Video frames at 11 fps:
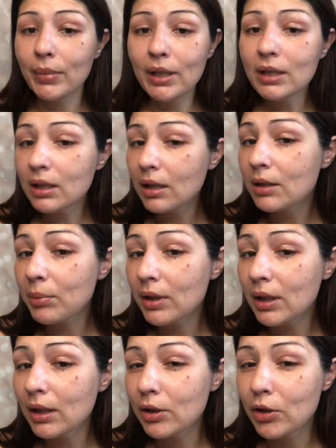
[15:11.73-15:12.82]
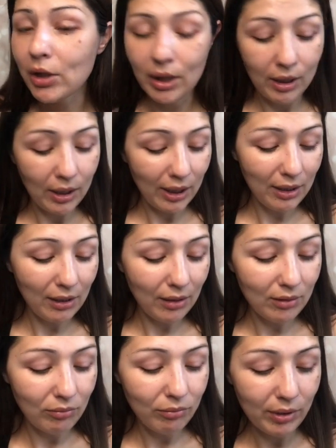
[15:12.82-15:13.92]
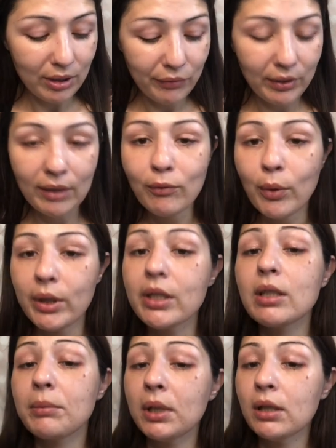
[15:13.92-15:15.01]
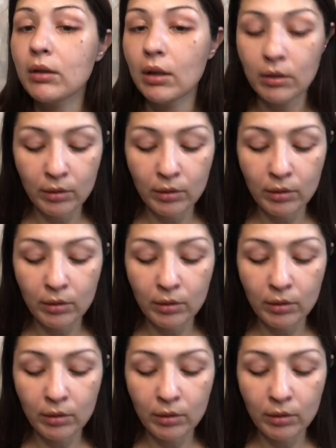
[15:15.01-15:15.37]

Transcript: it's pretty legit. I think it runs for like $40 something.